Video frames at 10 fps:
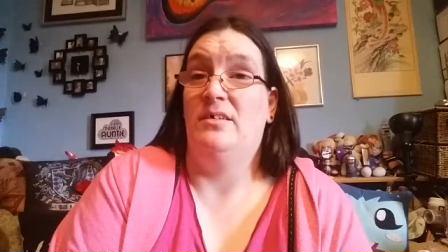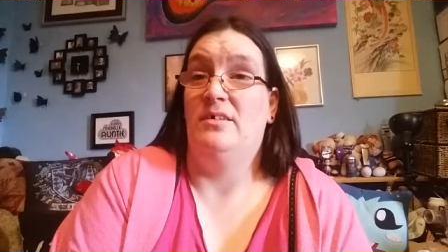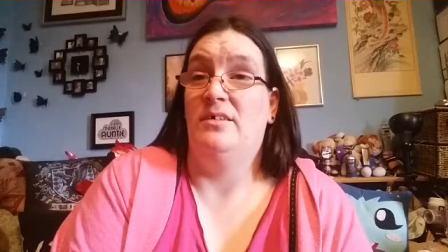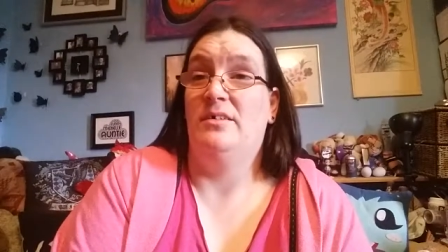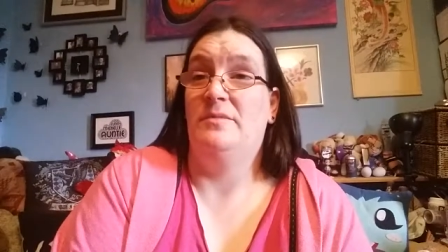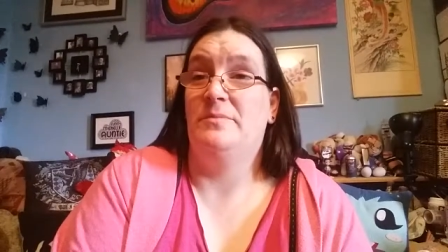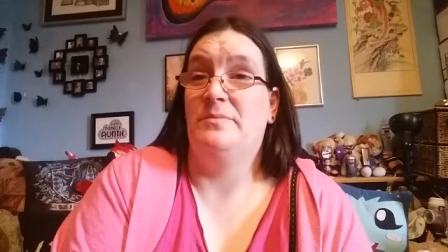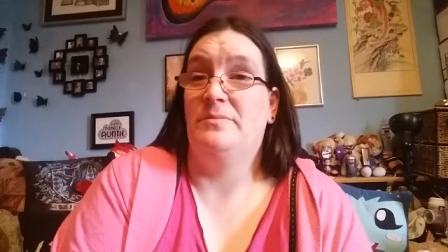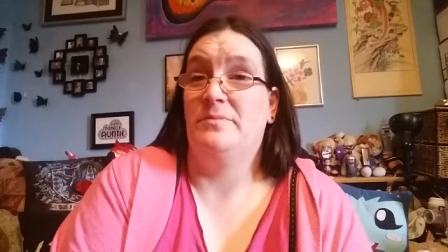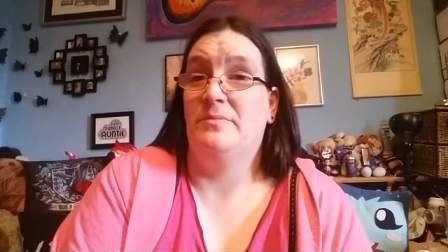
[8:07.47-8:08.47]

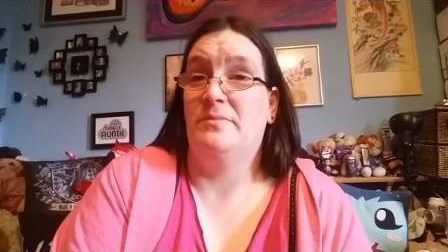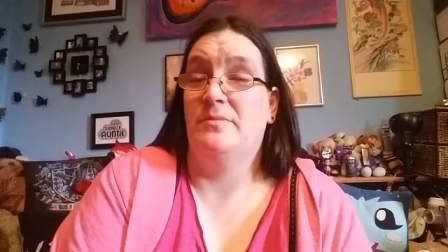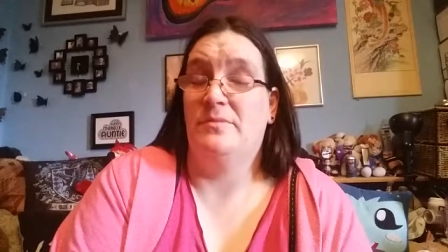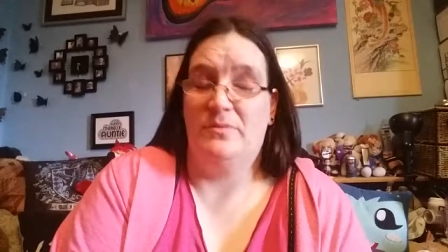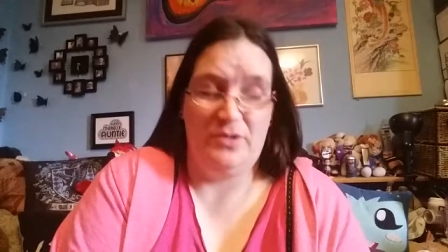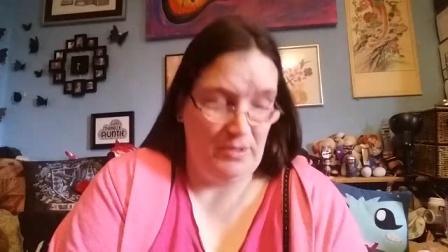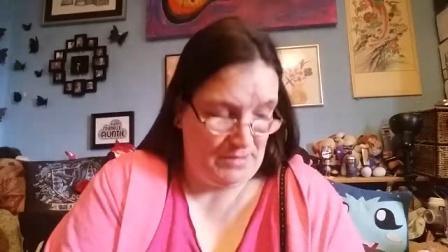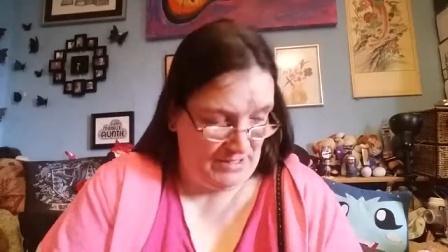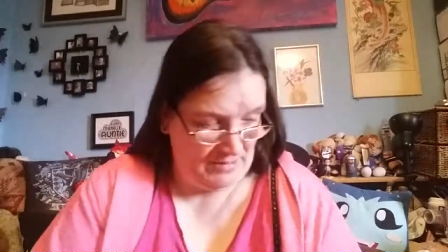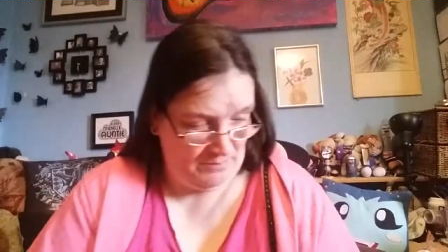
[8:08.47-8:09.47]
Um, would I
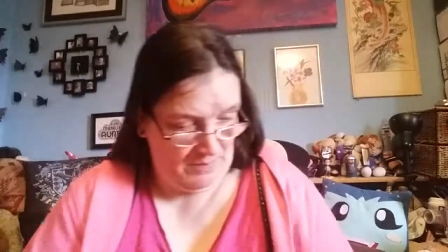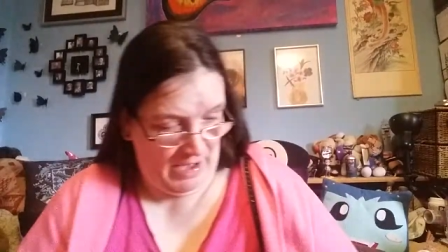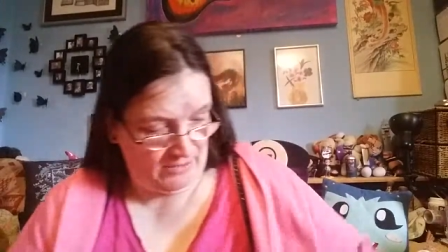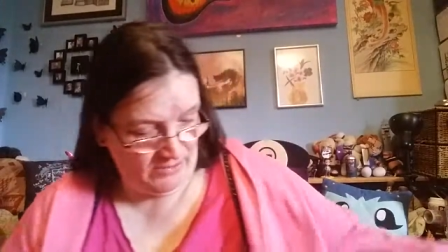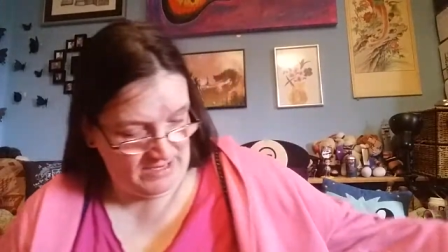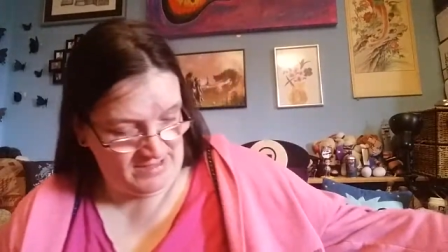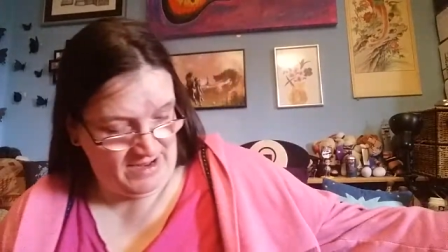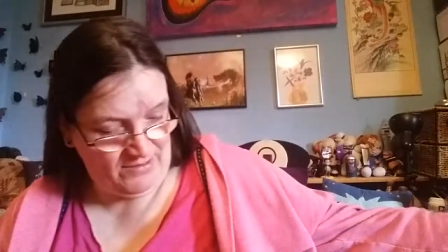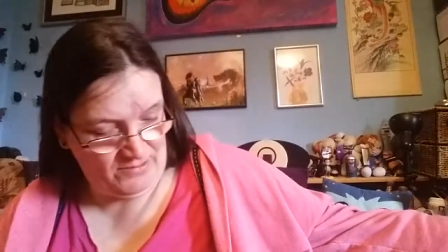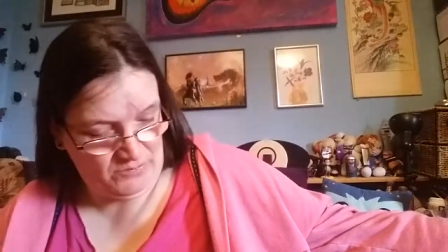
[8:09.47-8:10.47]
be like back looking
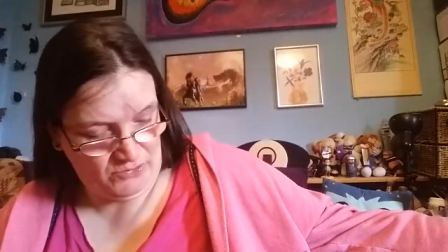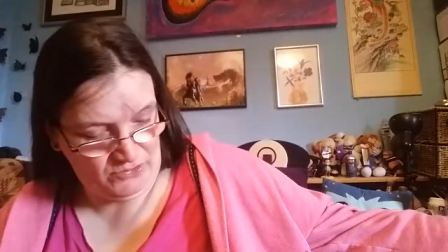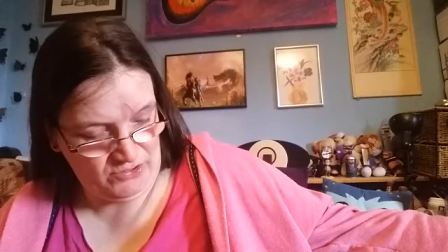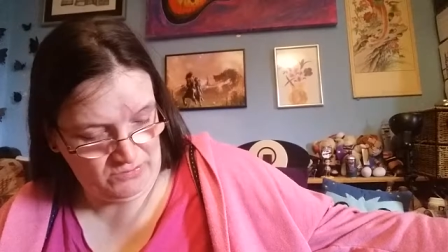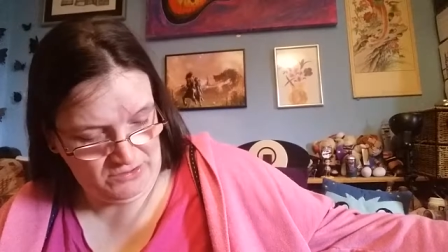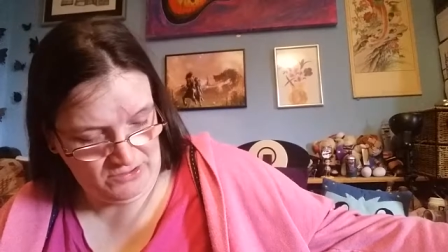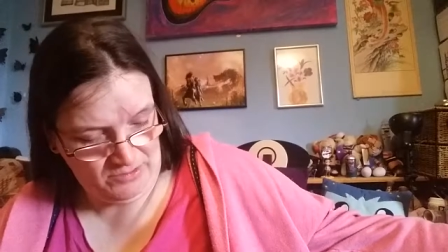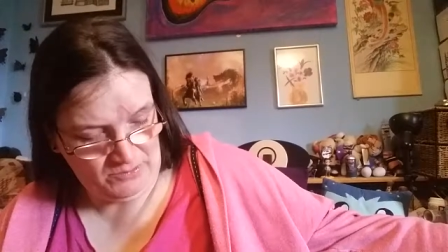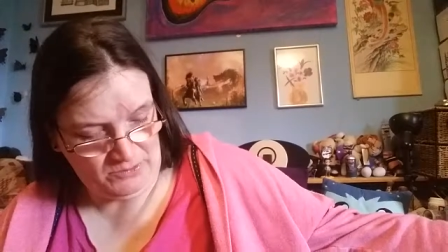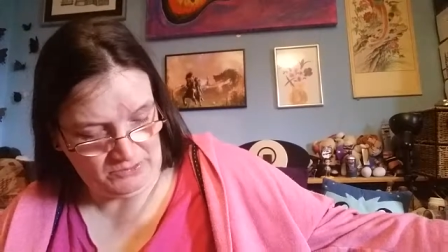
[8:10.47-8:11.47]
down upon you
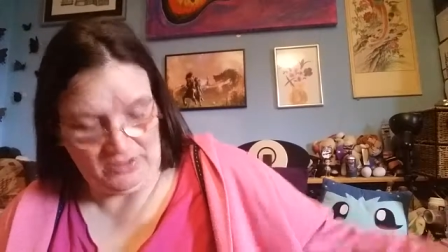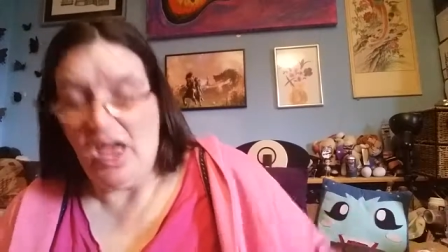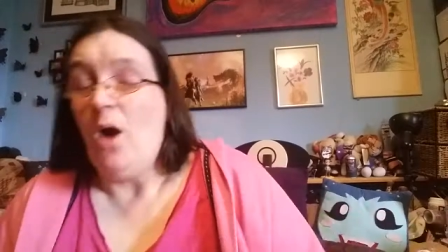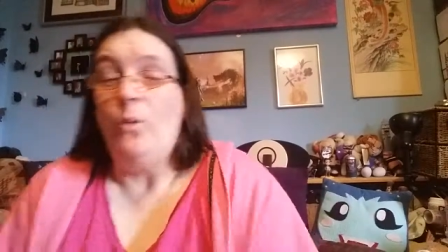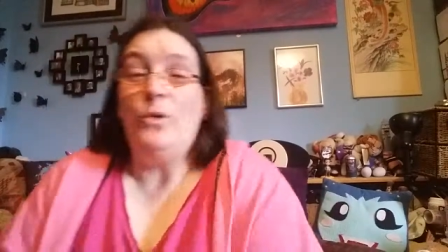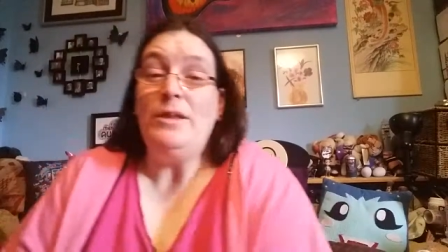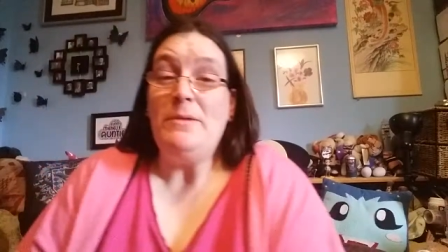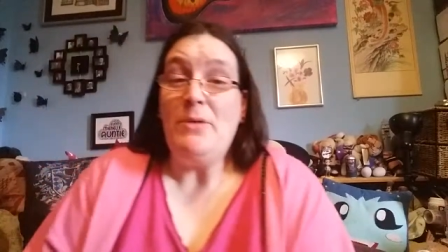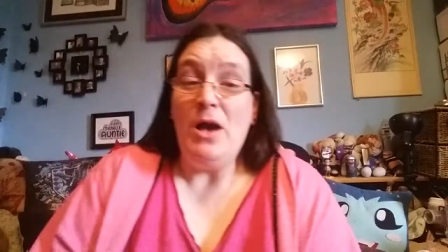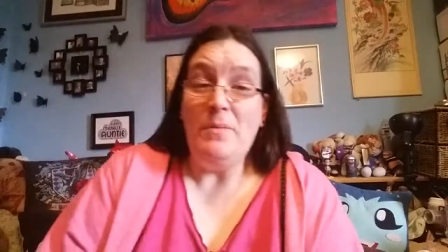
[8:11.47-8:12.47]
puny mortals? Would it
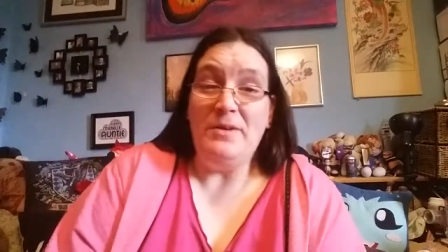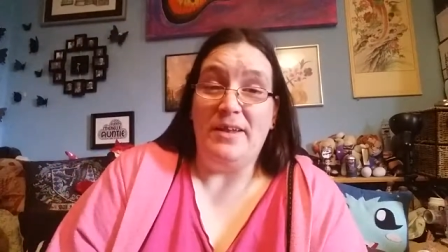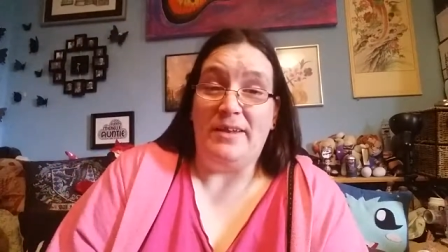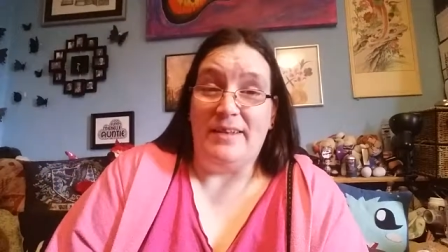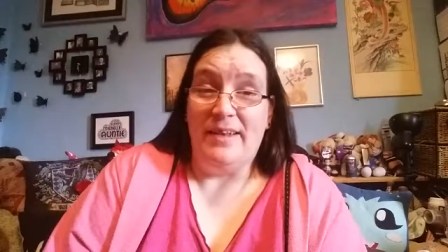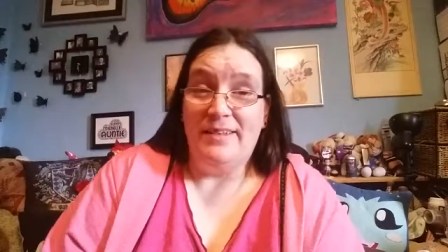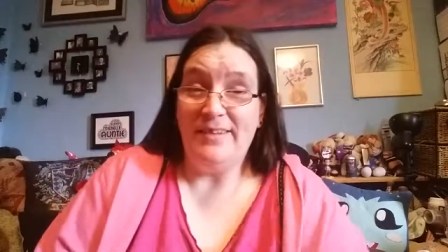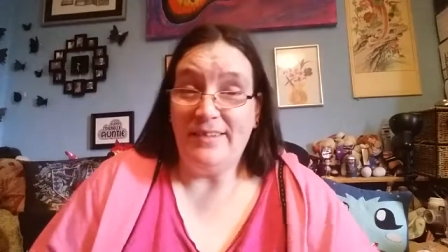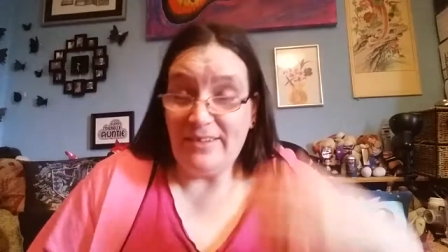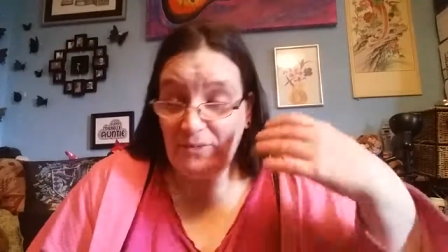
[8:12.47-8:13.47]
be permanent?
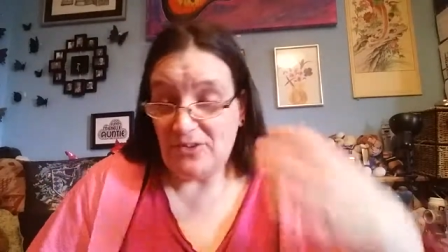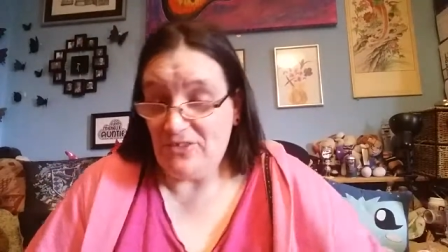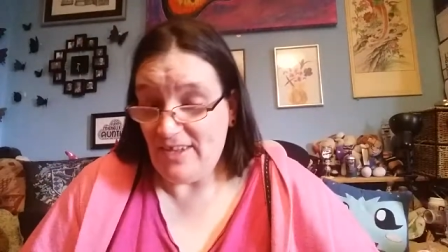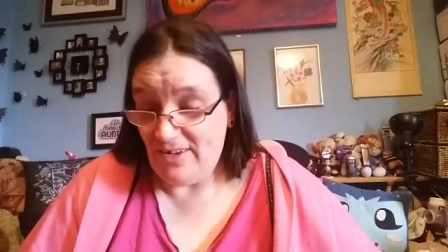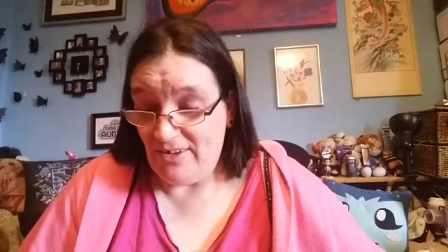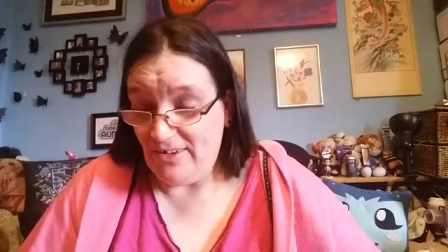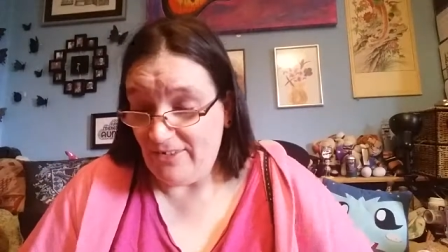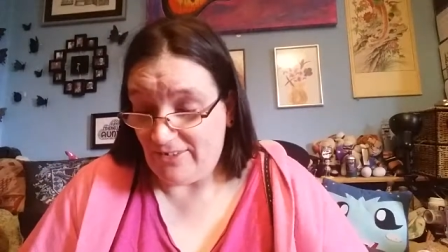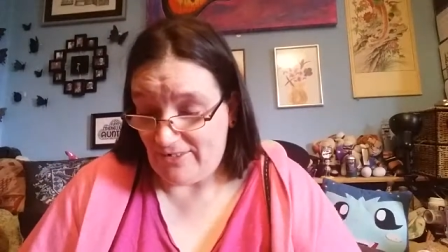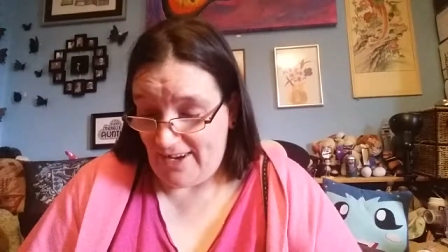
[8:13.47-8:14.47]
This is the question they're not
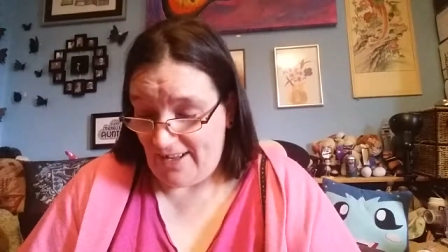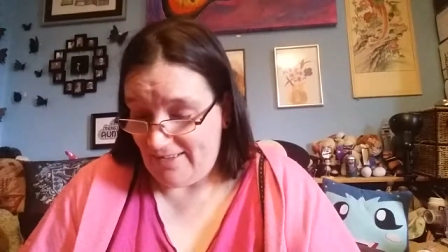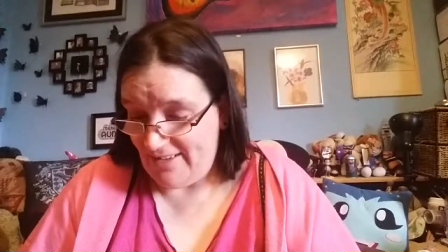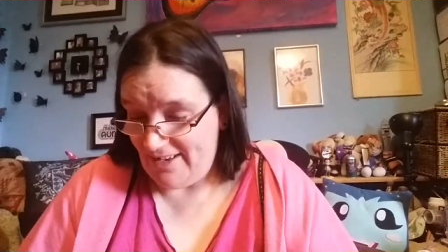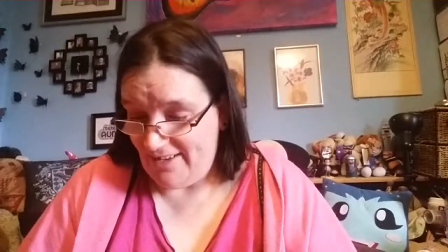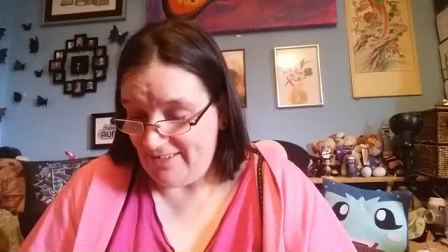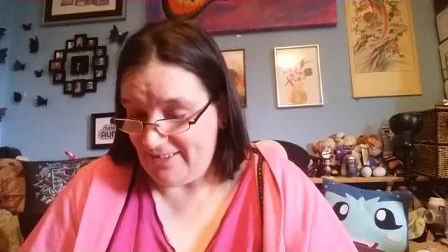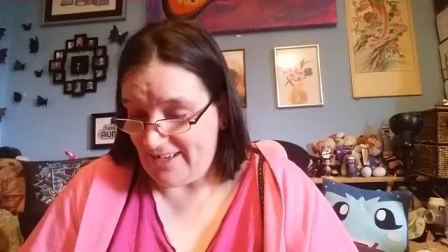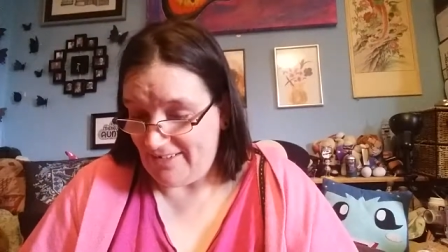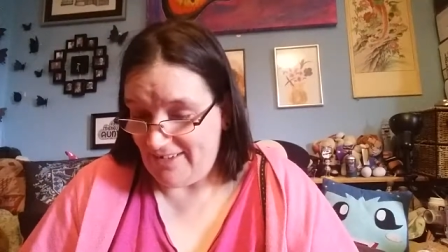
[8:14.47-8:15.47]
answering. It's like
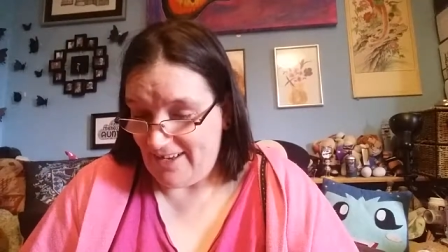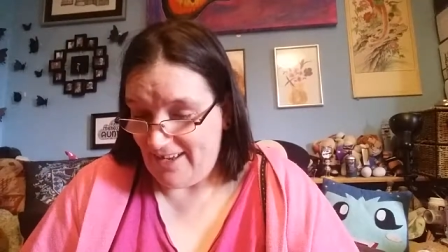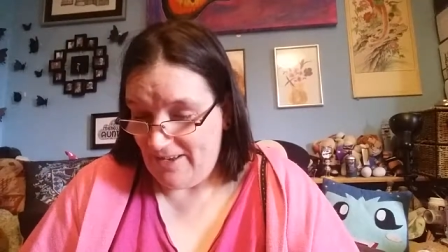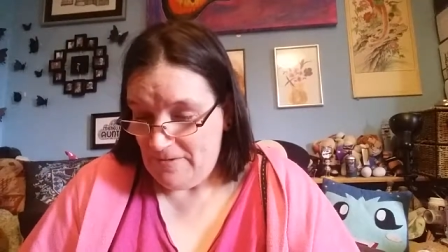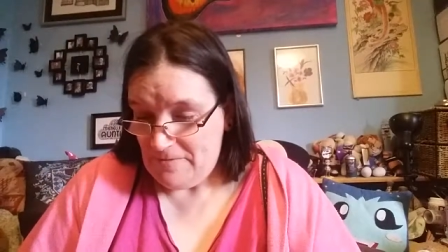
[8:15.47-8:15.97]
asking, it's like,